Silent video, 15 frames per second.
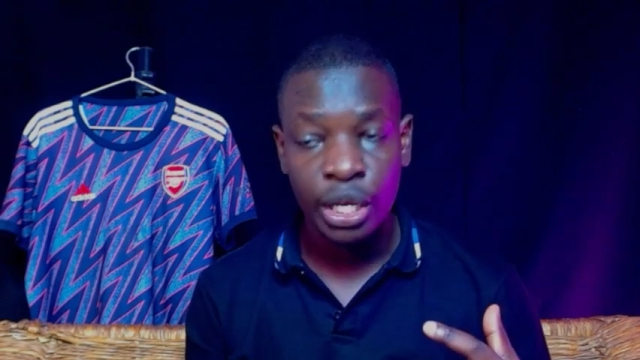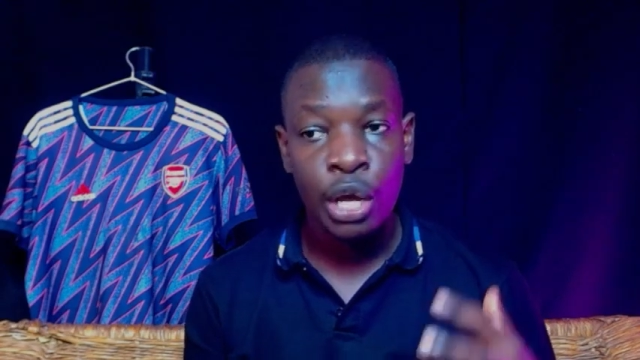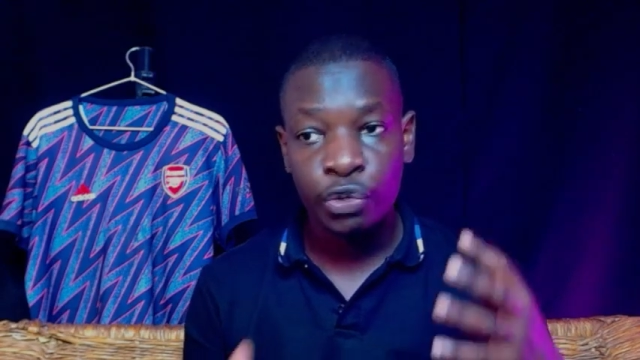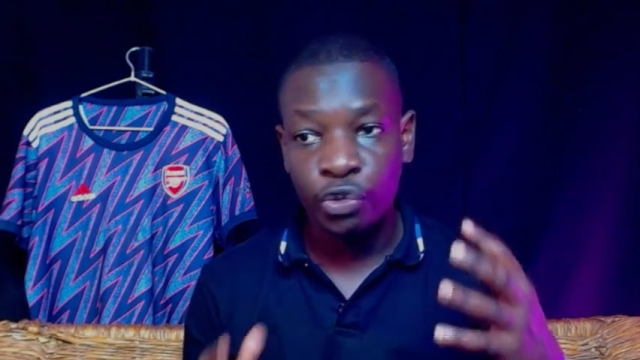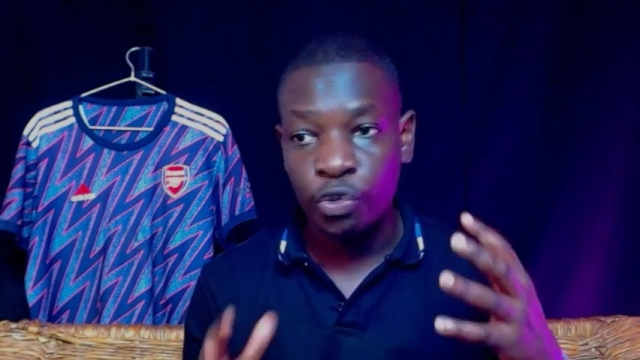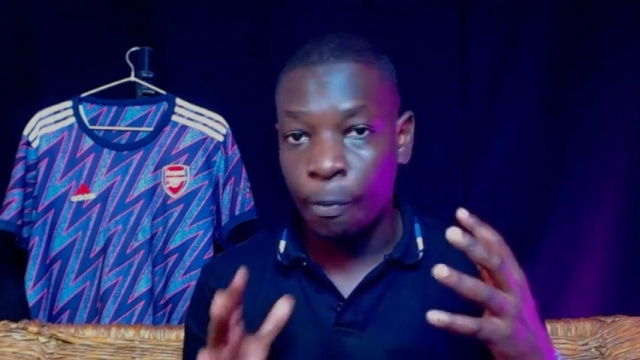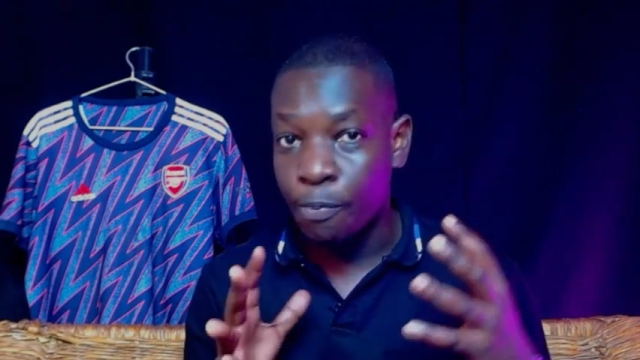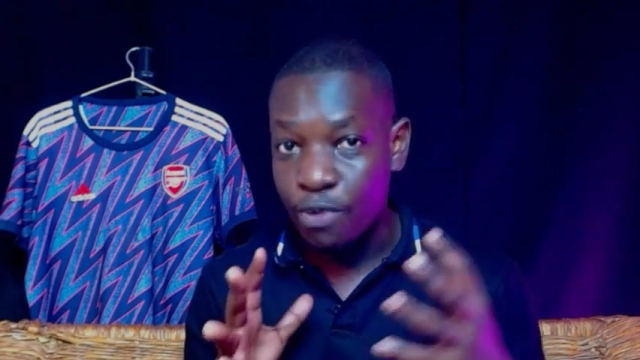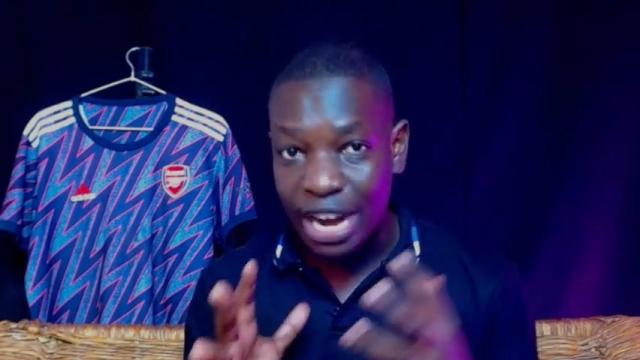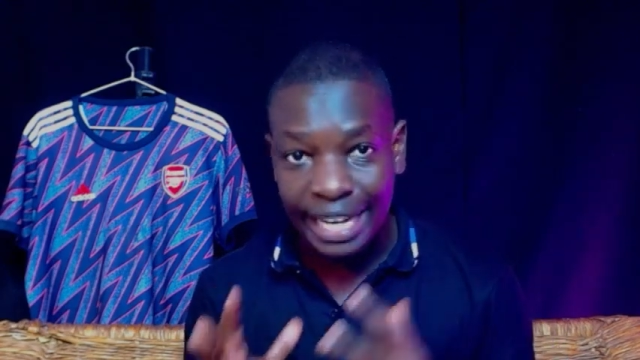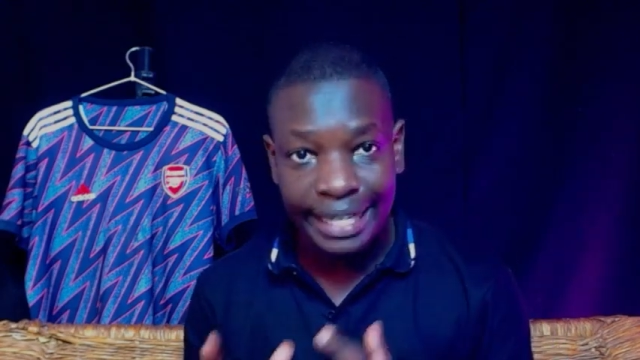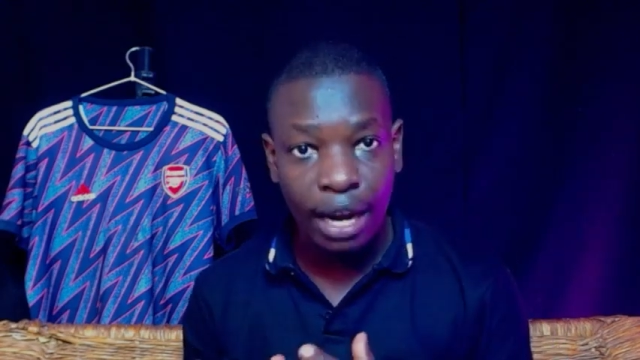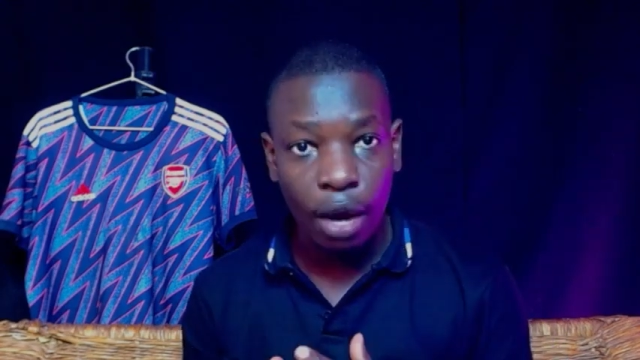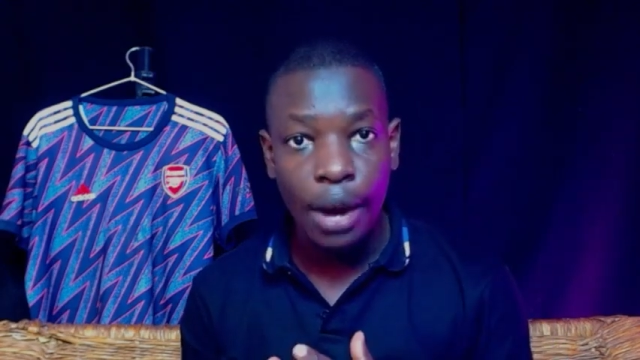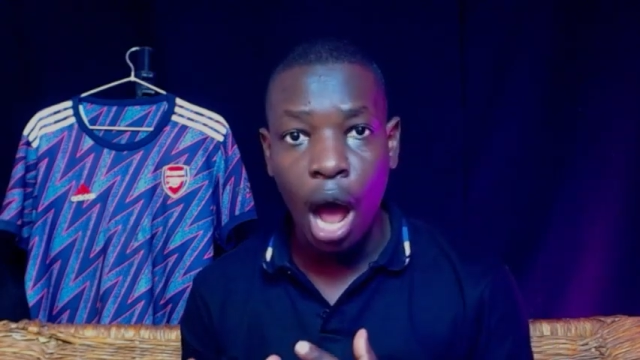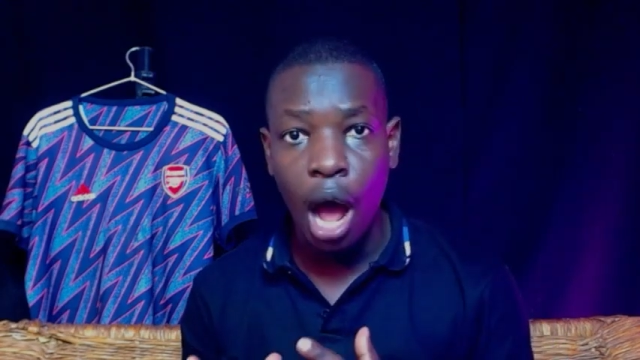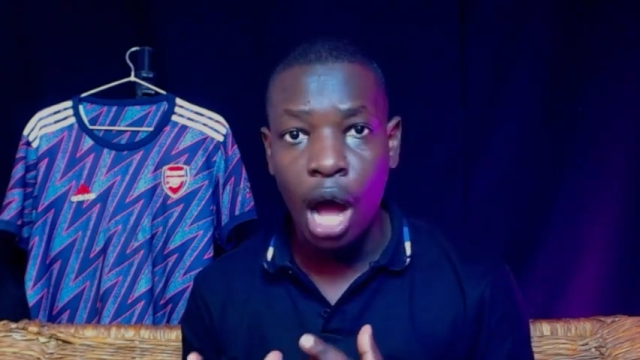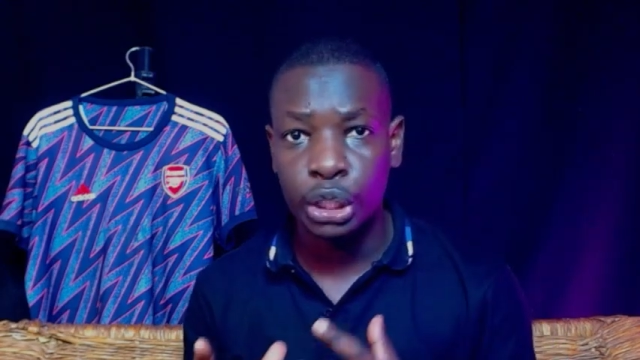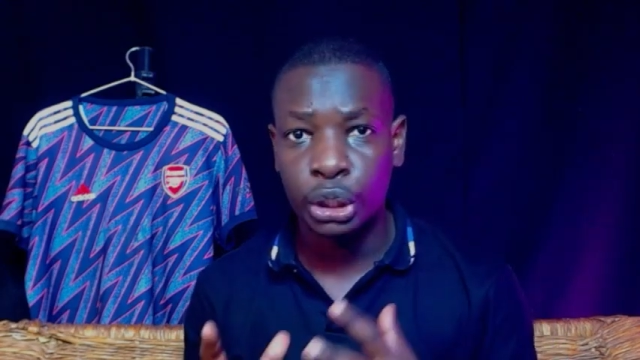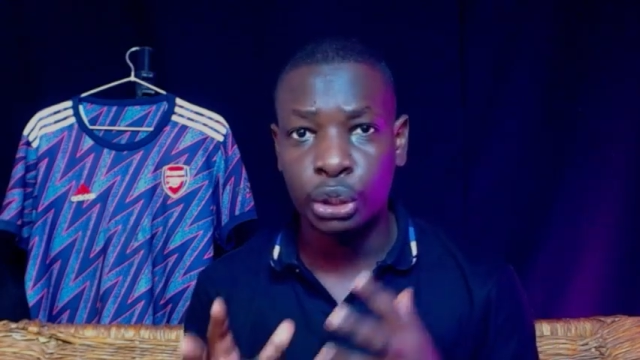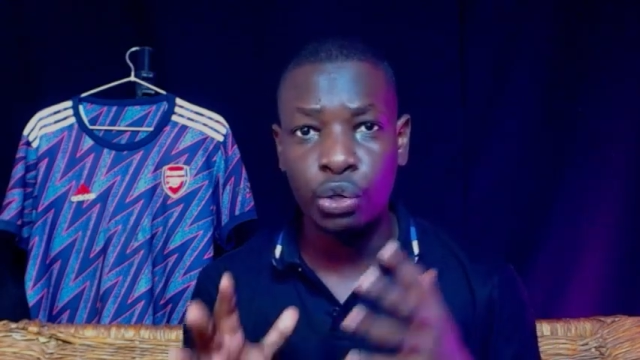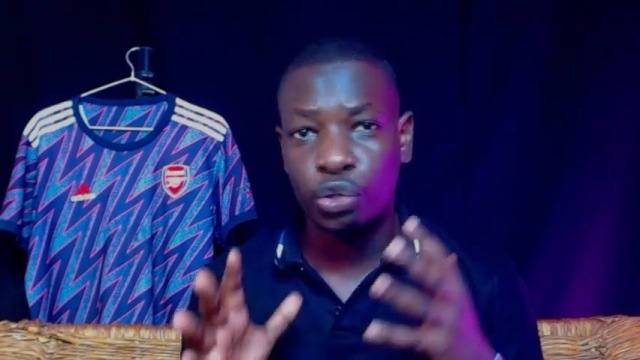to break down
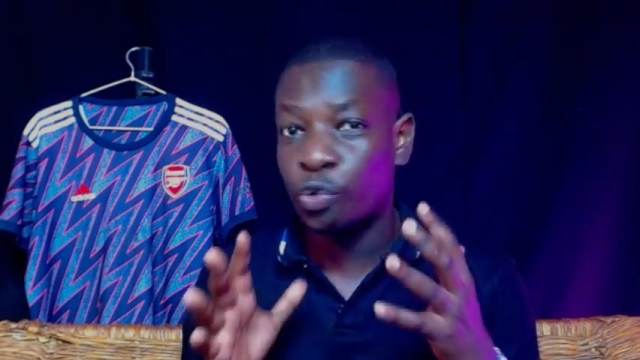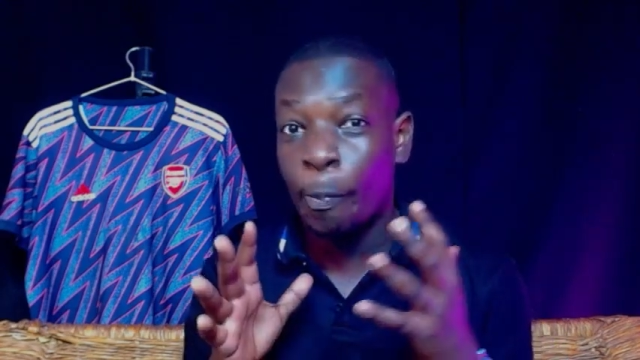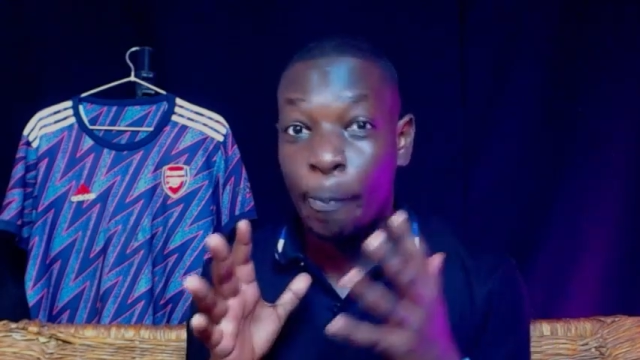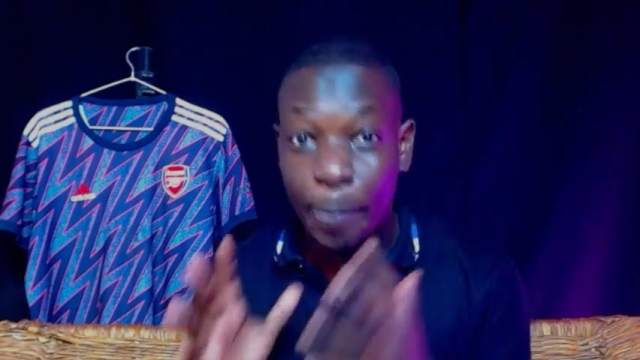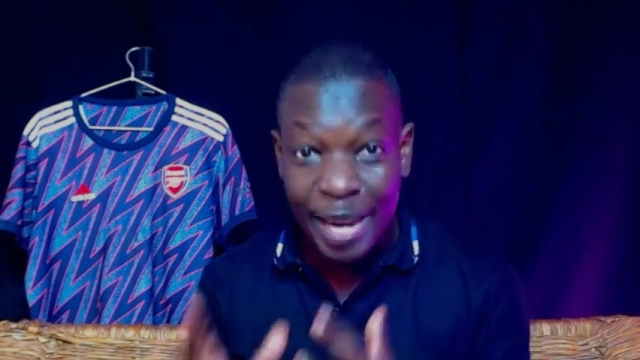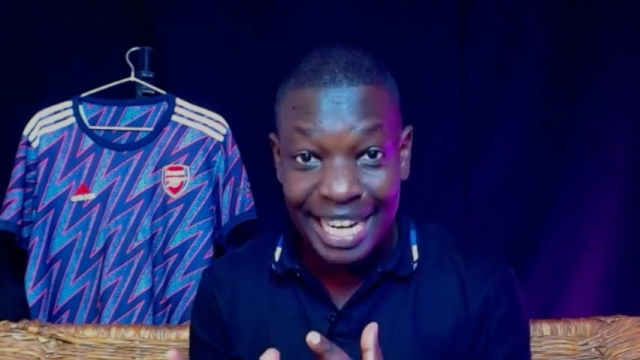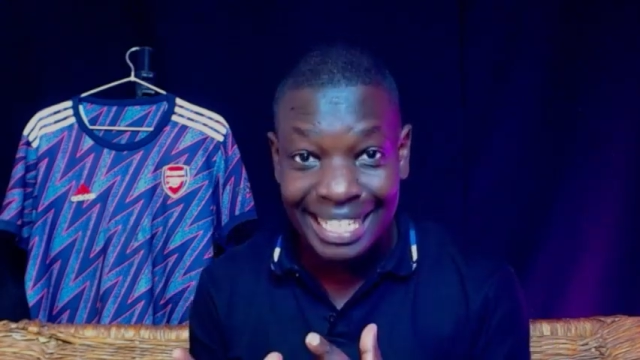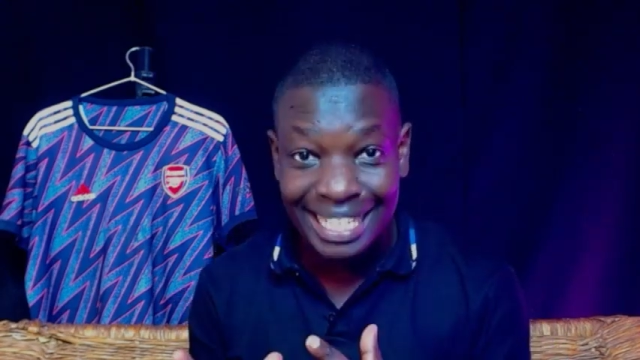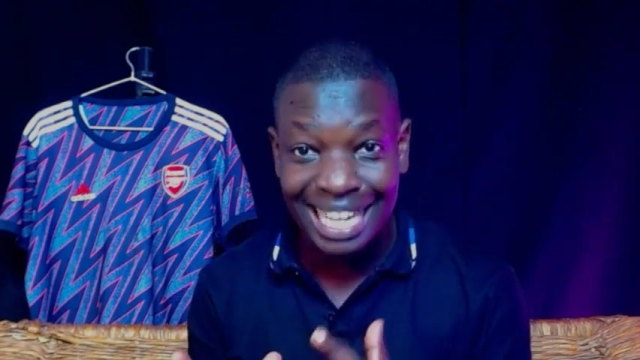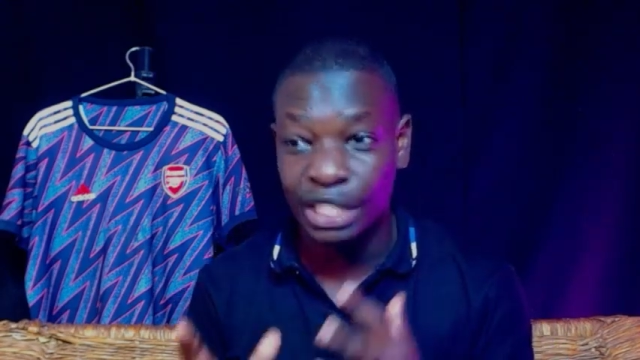Arsenal, to beat us,